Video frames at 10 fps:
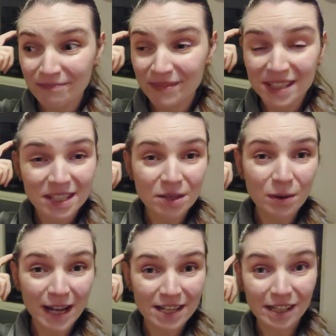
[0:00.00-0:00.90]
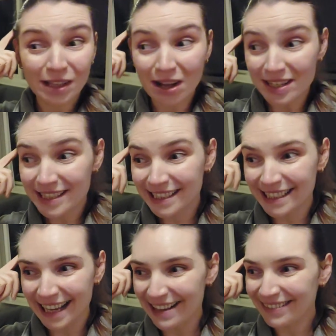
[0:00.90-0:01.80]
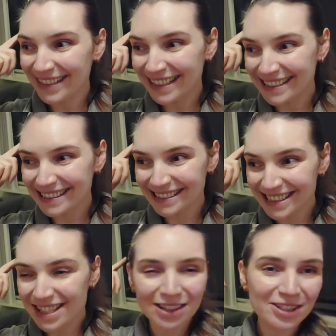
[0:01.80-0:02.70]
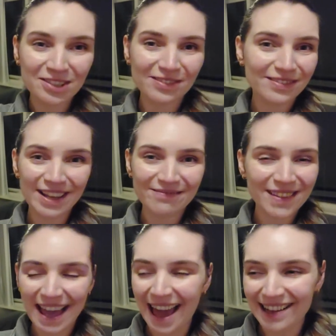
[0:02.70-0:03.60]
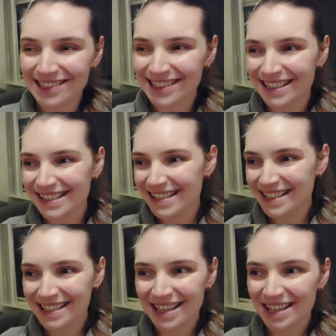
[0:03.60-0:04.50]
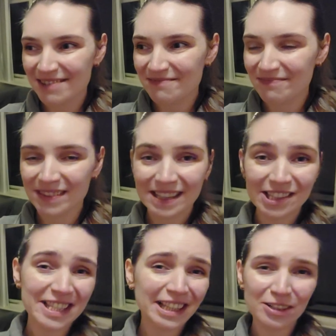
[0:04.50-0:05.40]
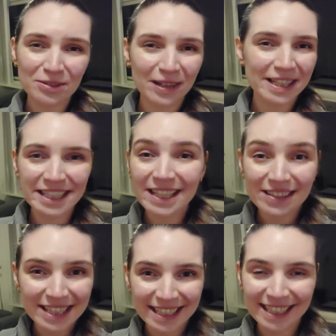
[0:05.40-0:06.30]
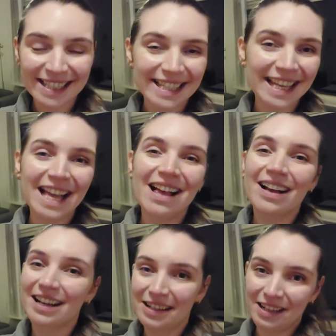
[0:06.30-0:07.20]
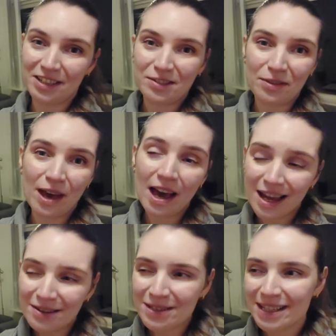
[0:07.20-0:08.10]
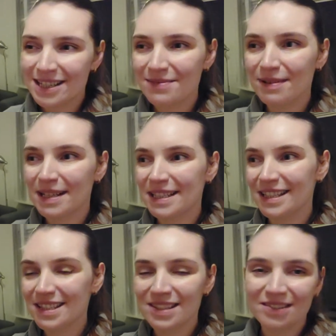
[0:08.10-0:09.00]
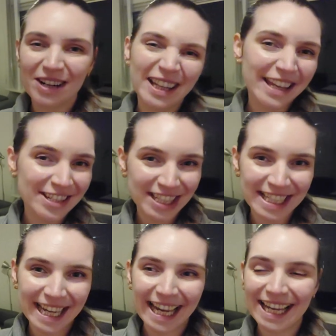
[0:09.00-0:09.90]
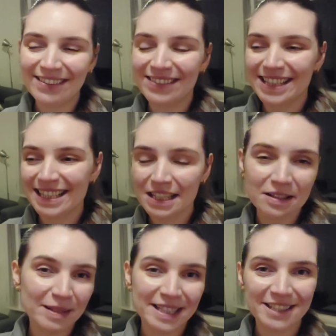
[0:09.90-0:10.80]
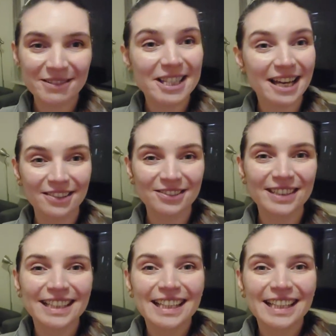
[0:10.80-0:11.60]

this is quite a lot. I mean, just a lot of actions, just a lot of activities connected to the houses, but it's the relocation time. It's a little bit tough,